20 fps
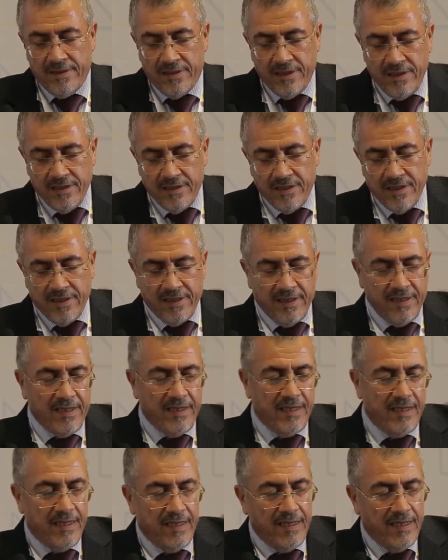teaching,
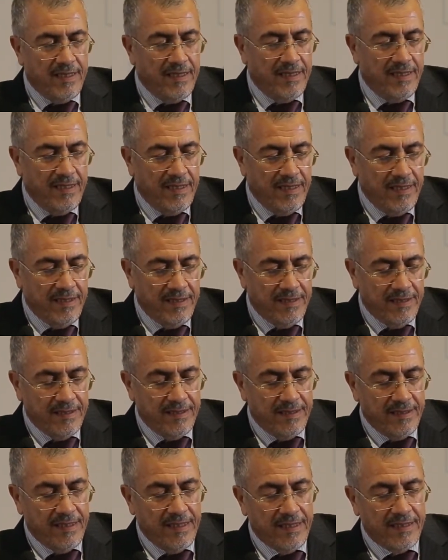
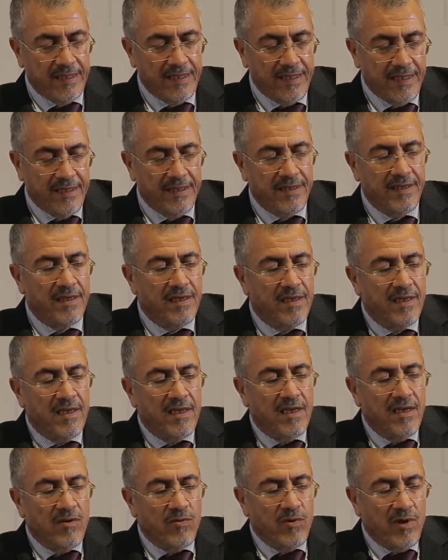again,
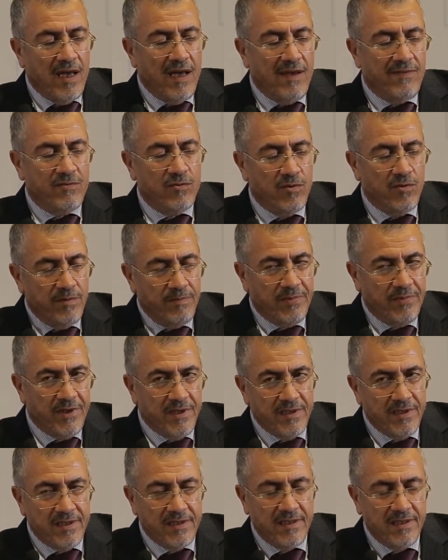we have to
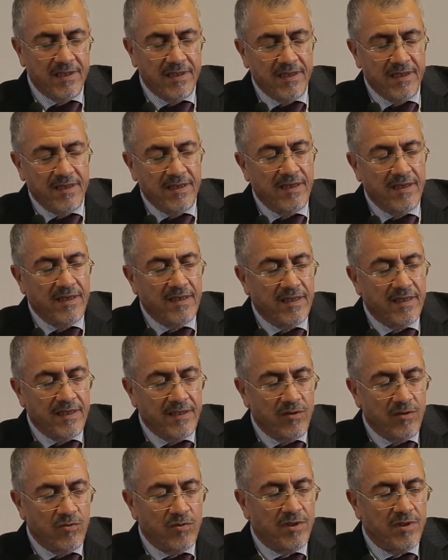embrace the
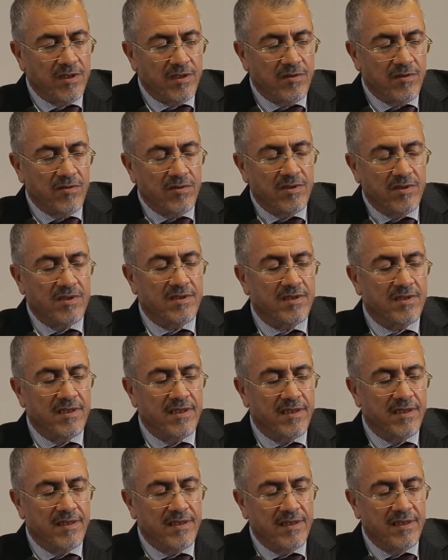new technologies
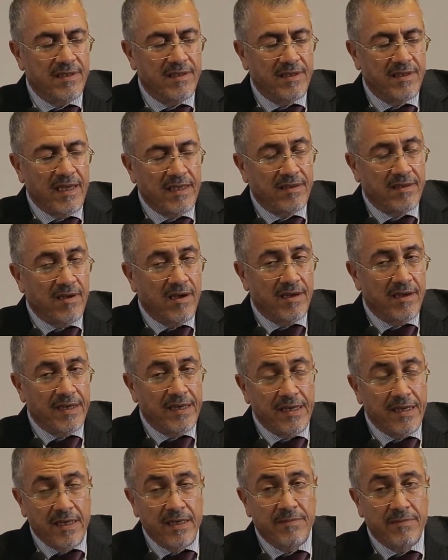and that are
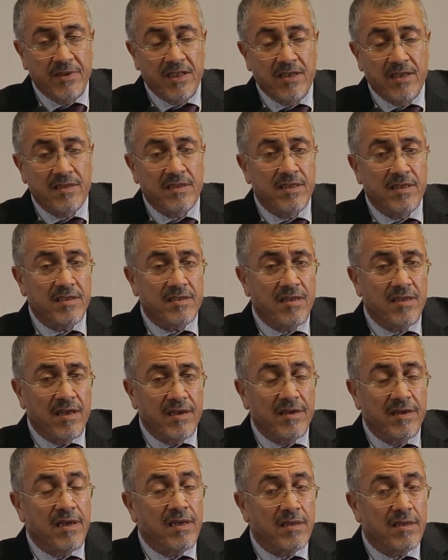enablers. These are
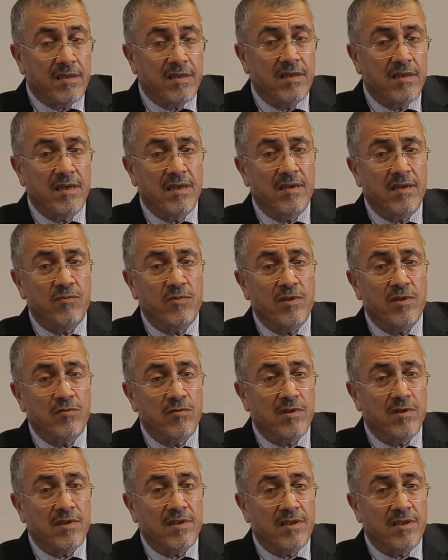not, we
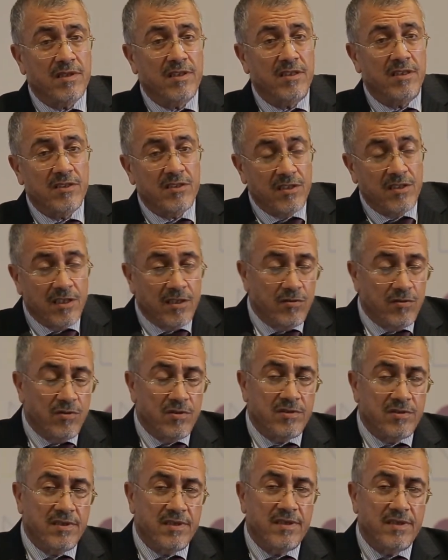don't teach
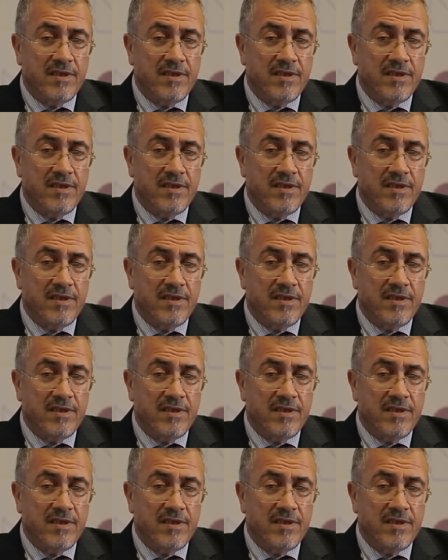technology,